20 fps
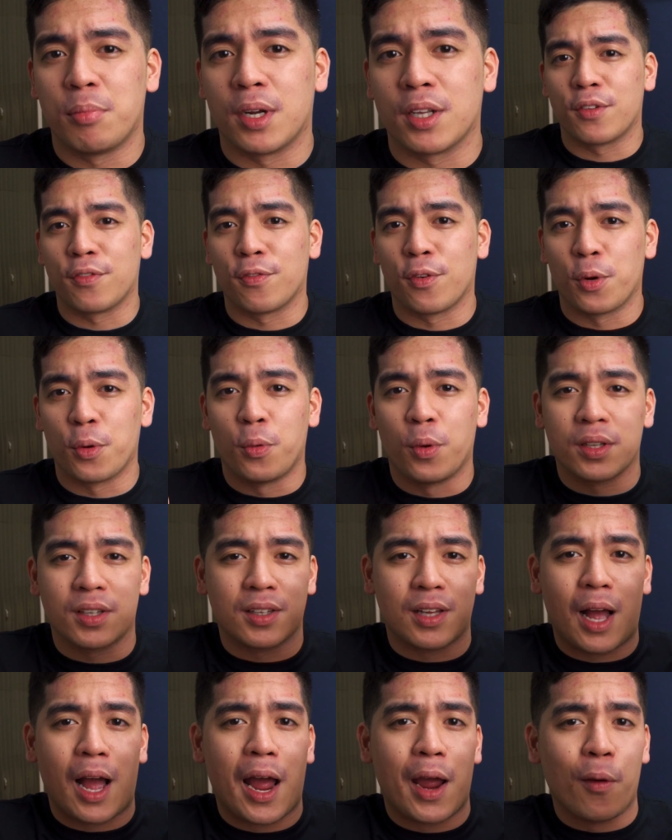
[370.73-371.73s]
But for
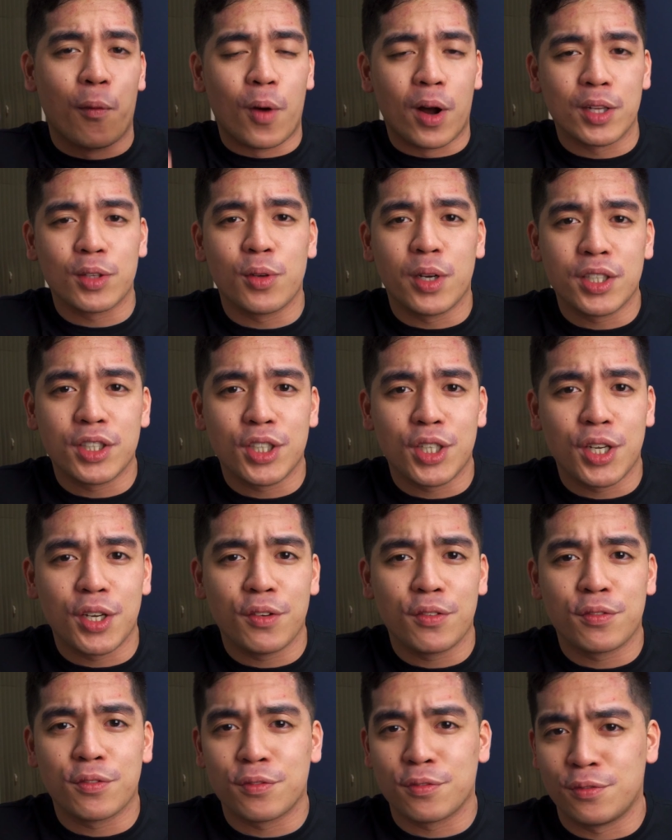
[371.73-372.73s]
what I want to
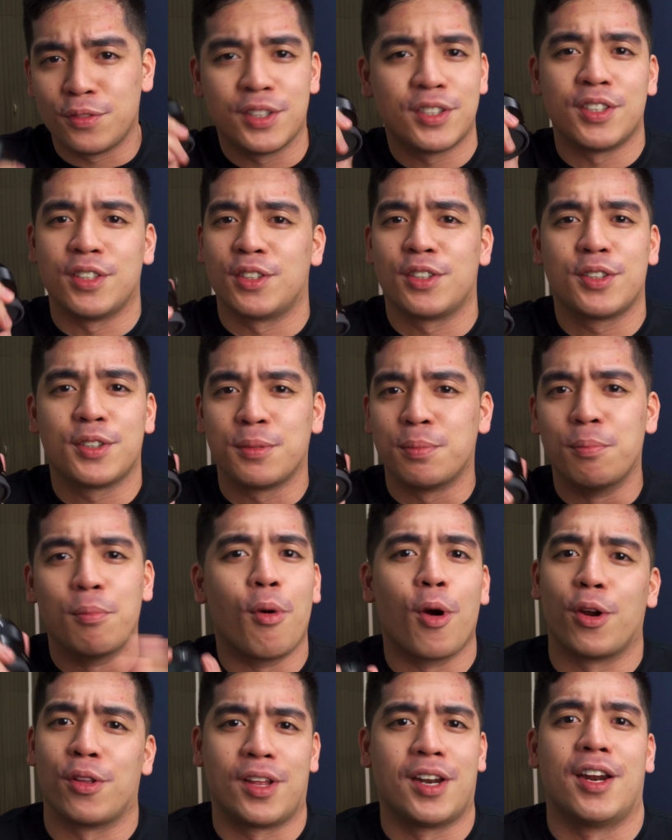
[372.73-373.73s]
achieve, this is
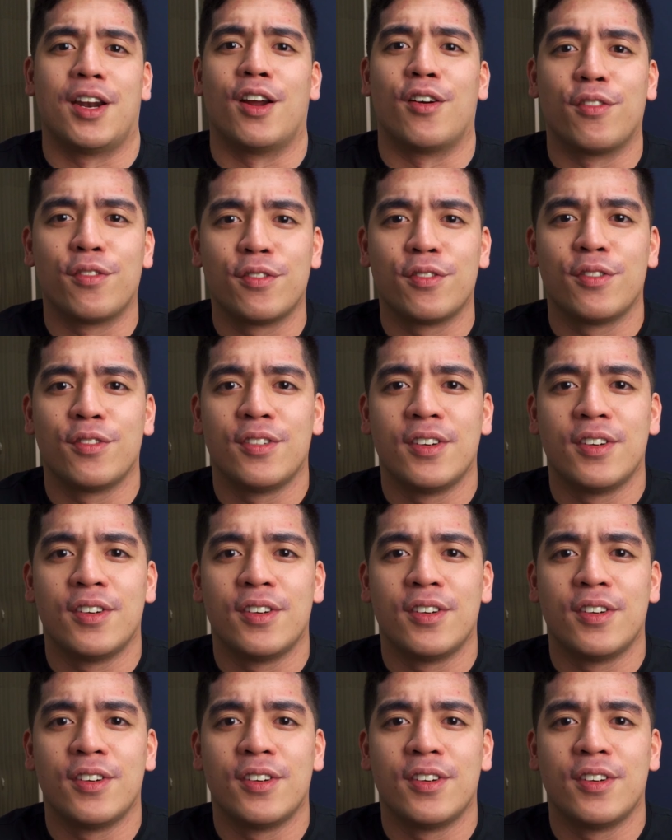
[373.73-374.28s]
more than enough.